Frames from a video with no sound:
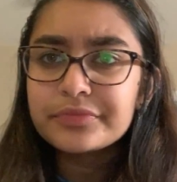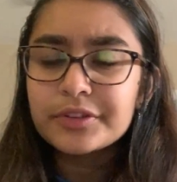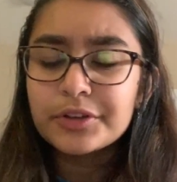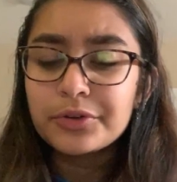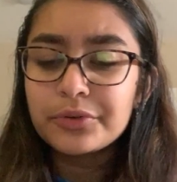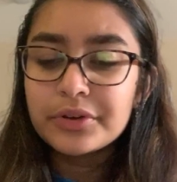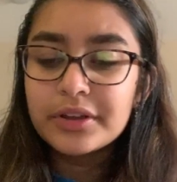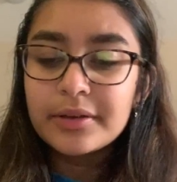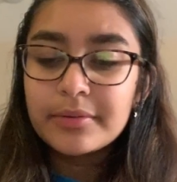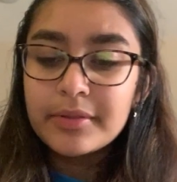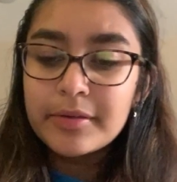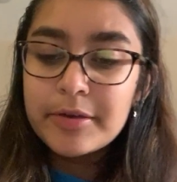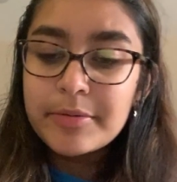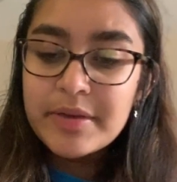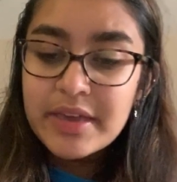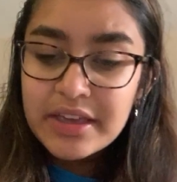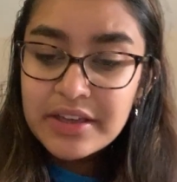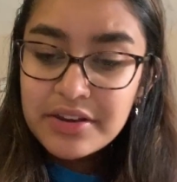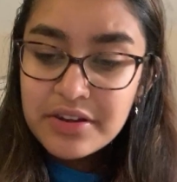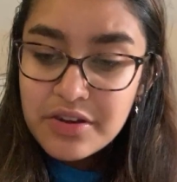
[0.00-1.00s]
Hold on, let me
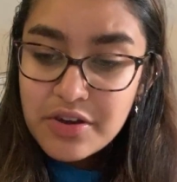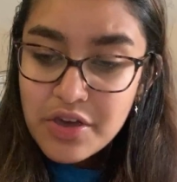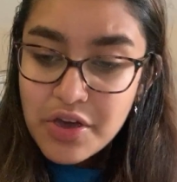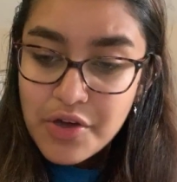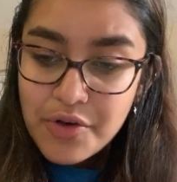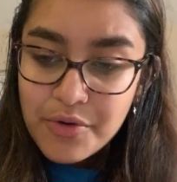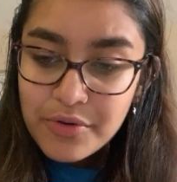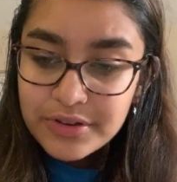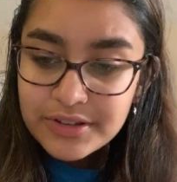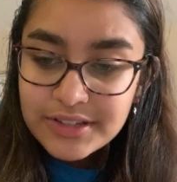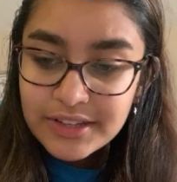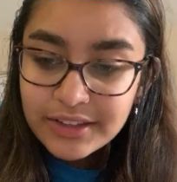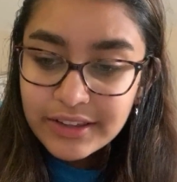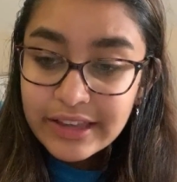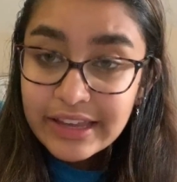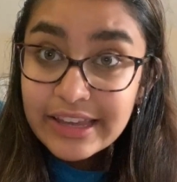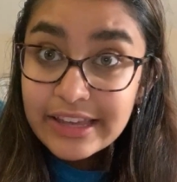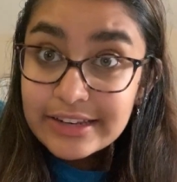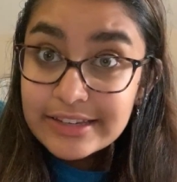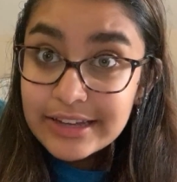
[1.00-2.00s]
make a note to
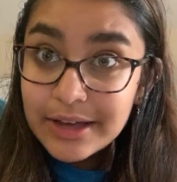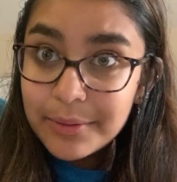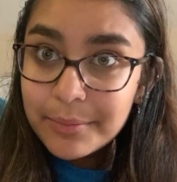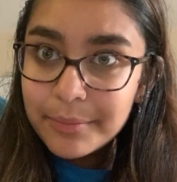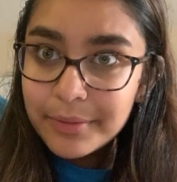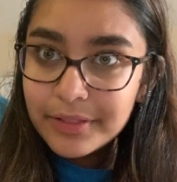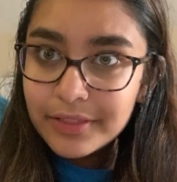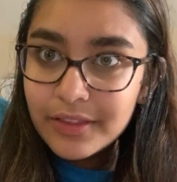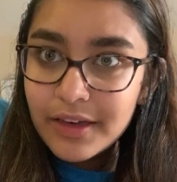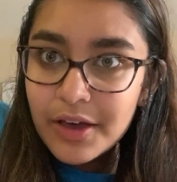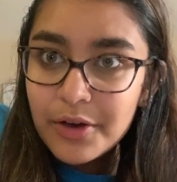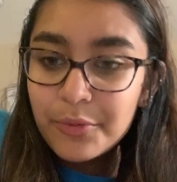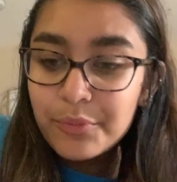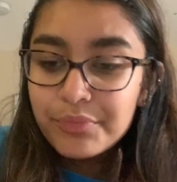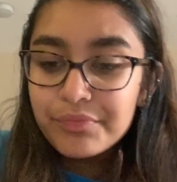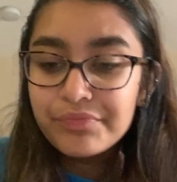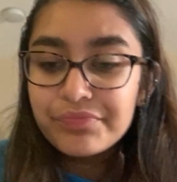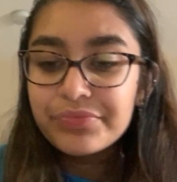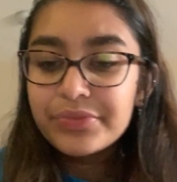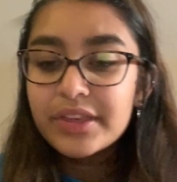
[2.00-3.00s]
link it down below.
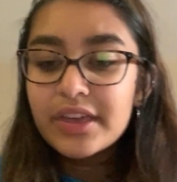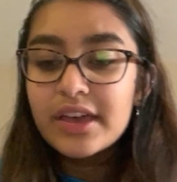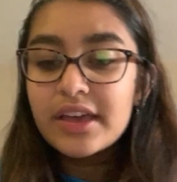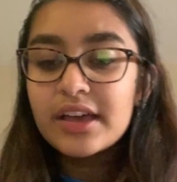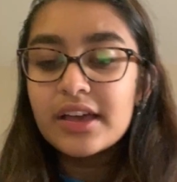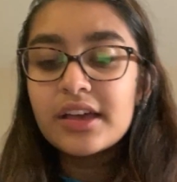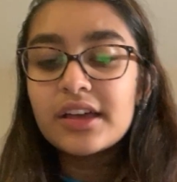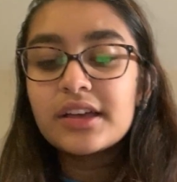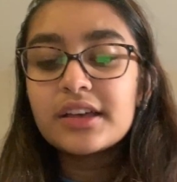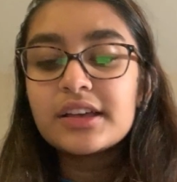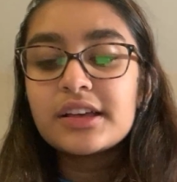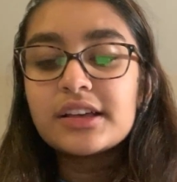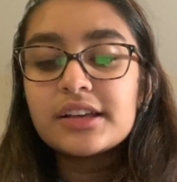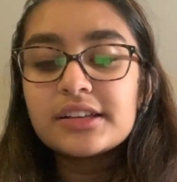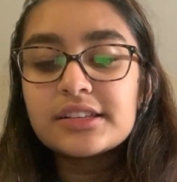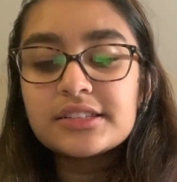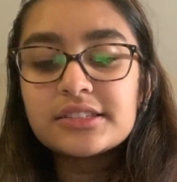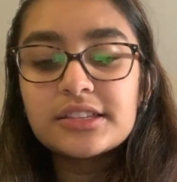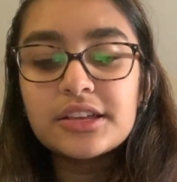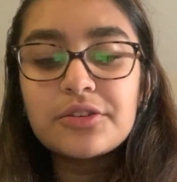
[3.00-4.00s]

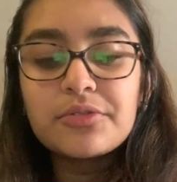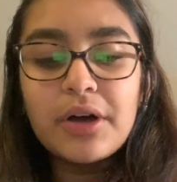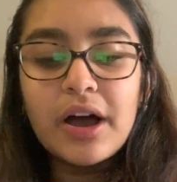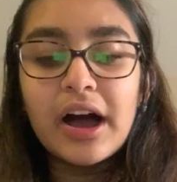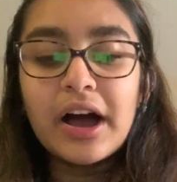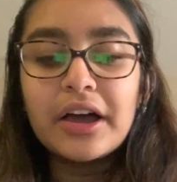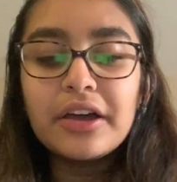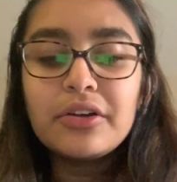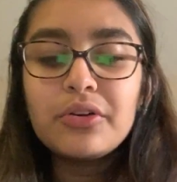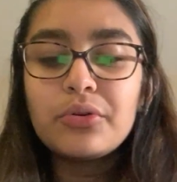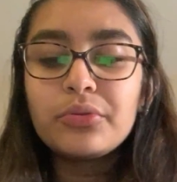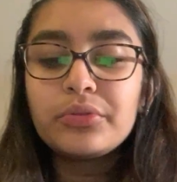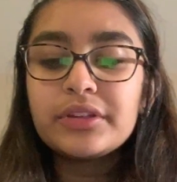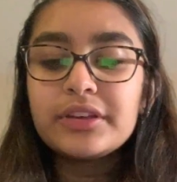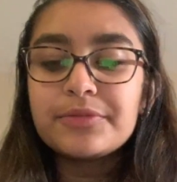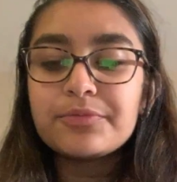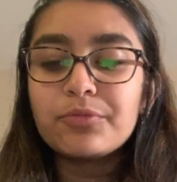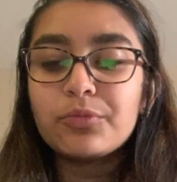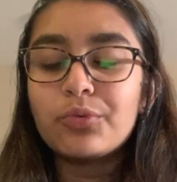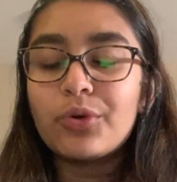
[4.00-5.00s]
So I
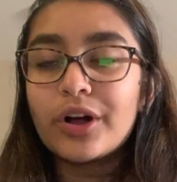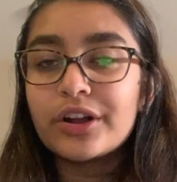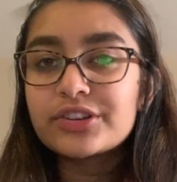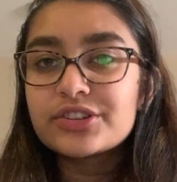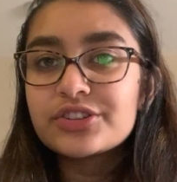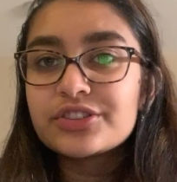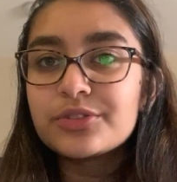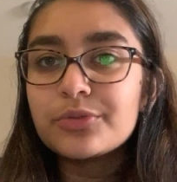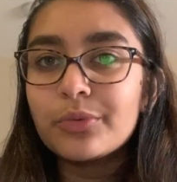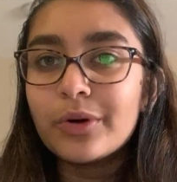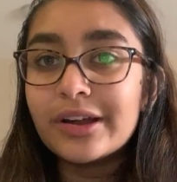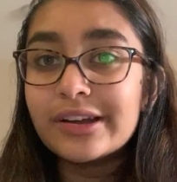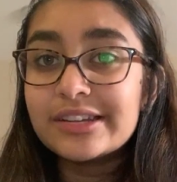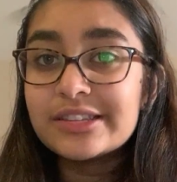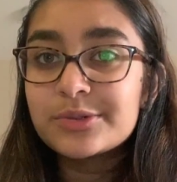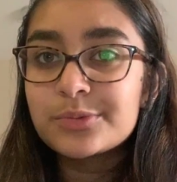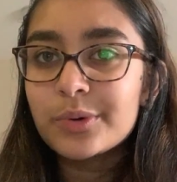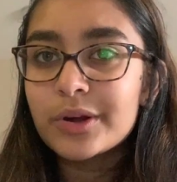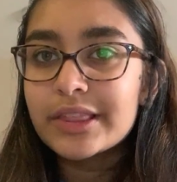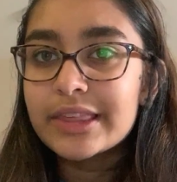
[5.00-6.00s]
only watched the
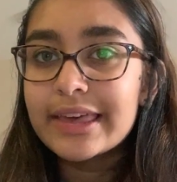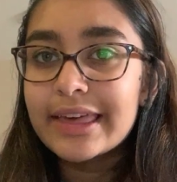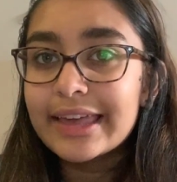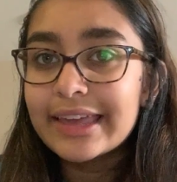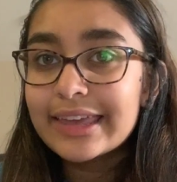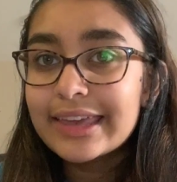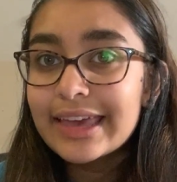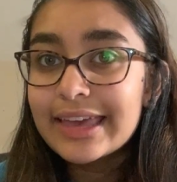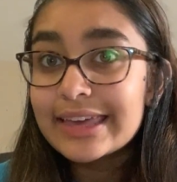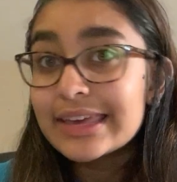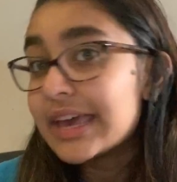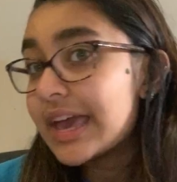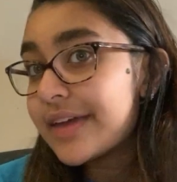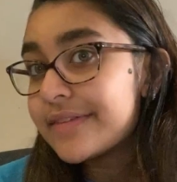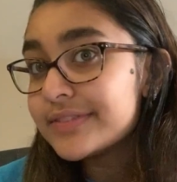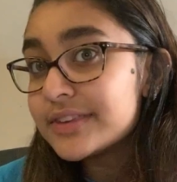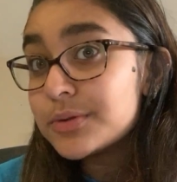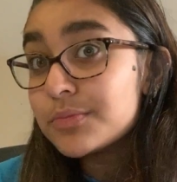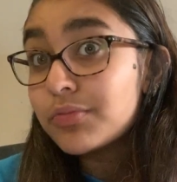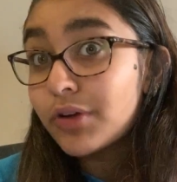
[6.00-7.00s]
ones where they like
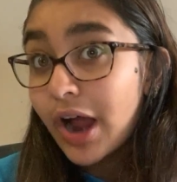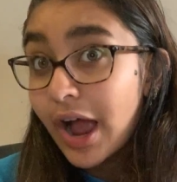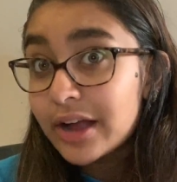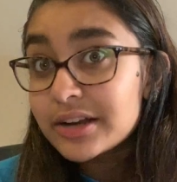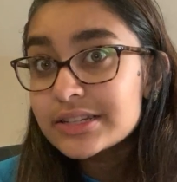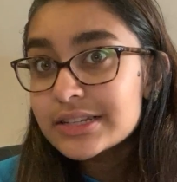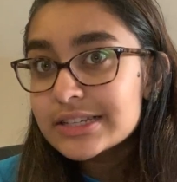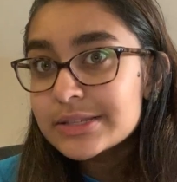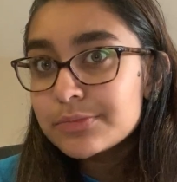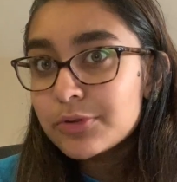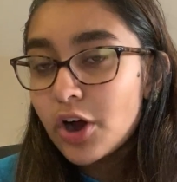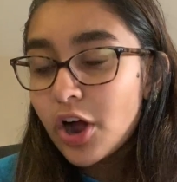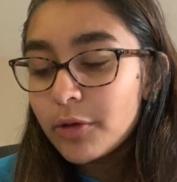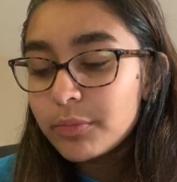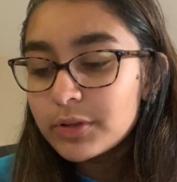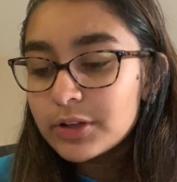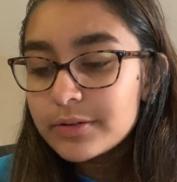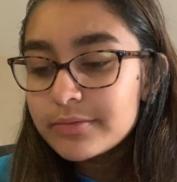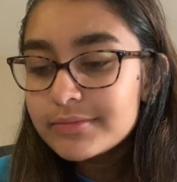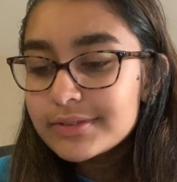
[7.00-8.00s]
gave you practice
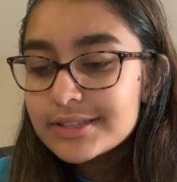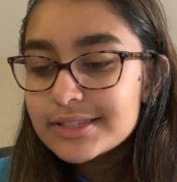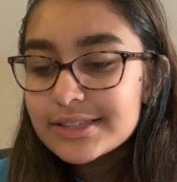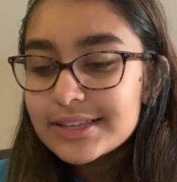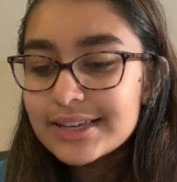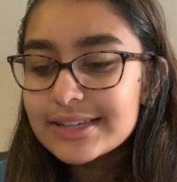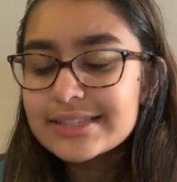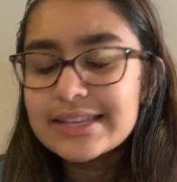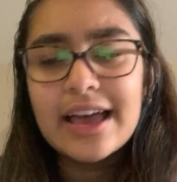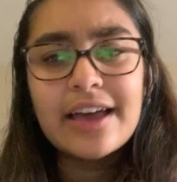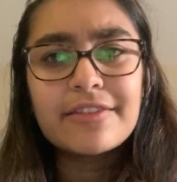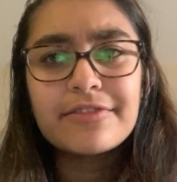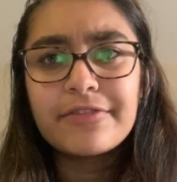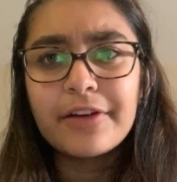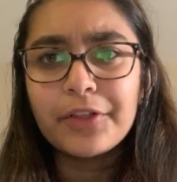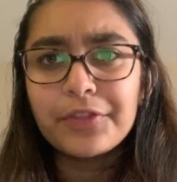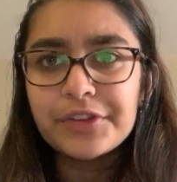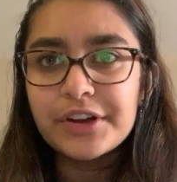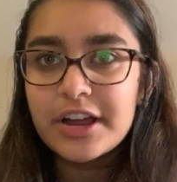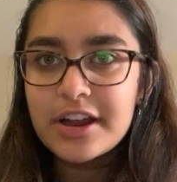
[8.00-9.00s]
problems, because I
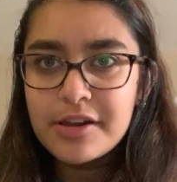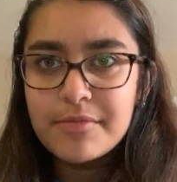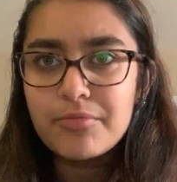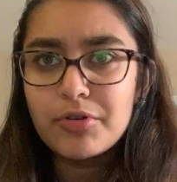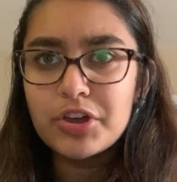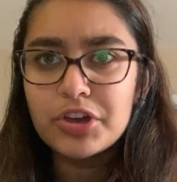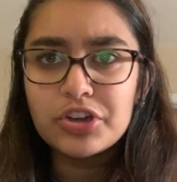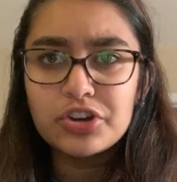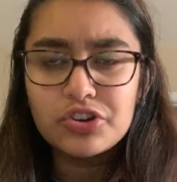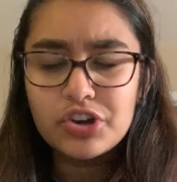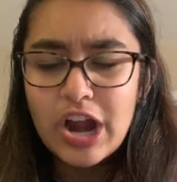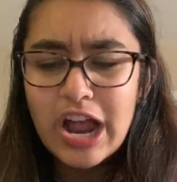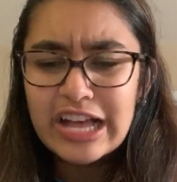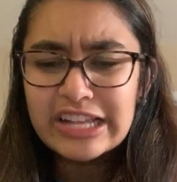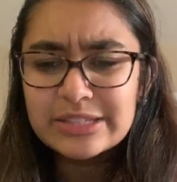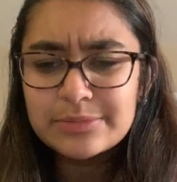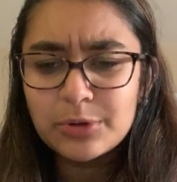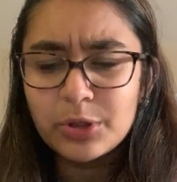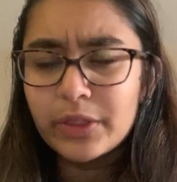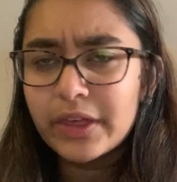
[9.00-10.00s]
felt that I had a pretty good
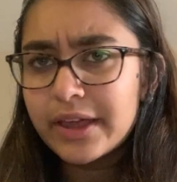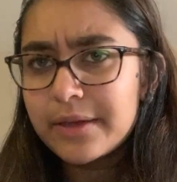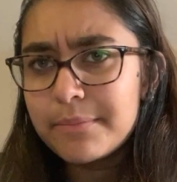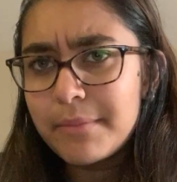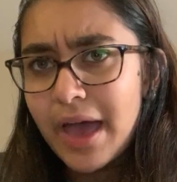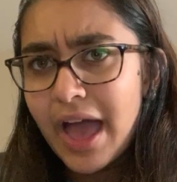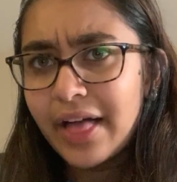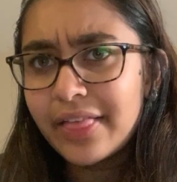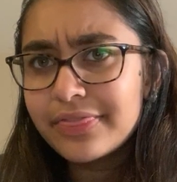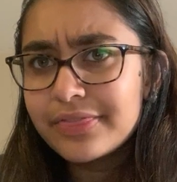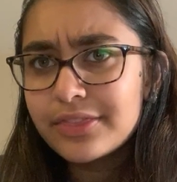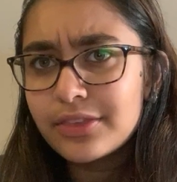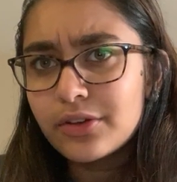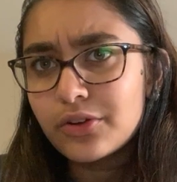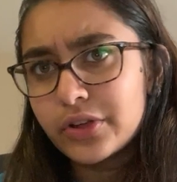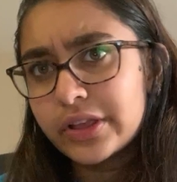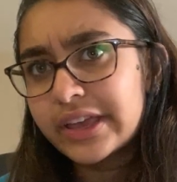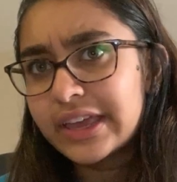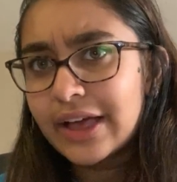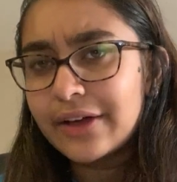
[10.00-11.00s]
grasp on like math
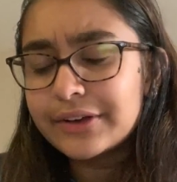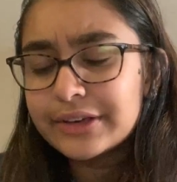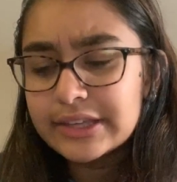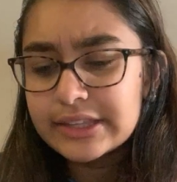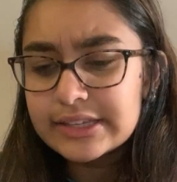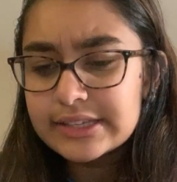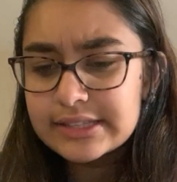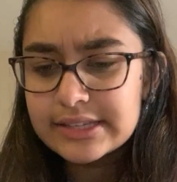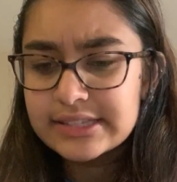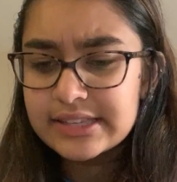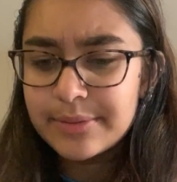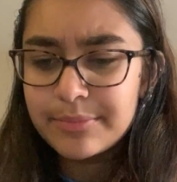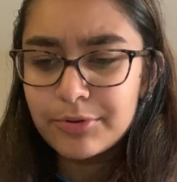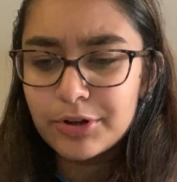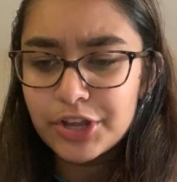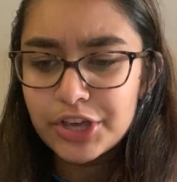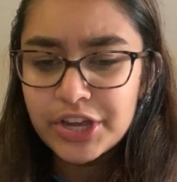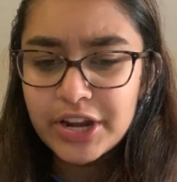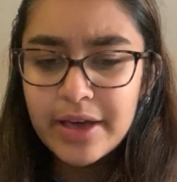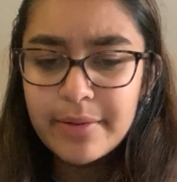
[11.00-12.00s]
or like calculus, because I'm
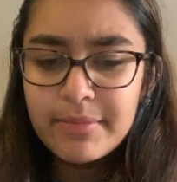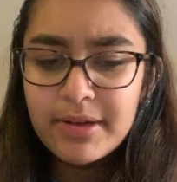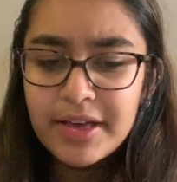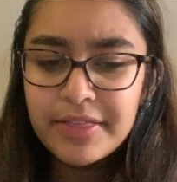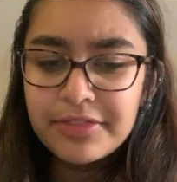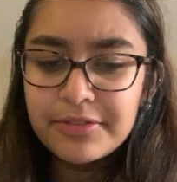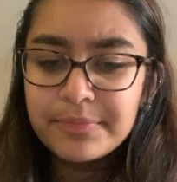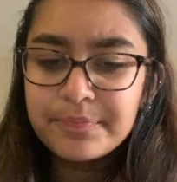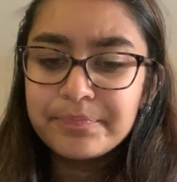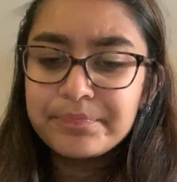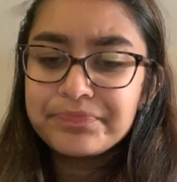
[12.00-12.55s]
pretty good at math.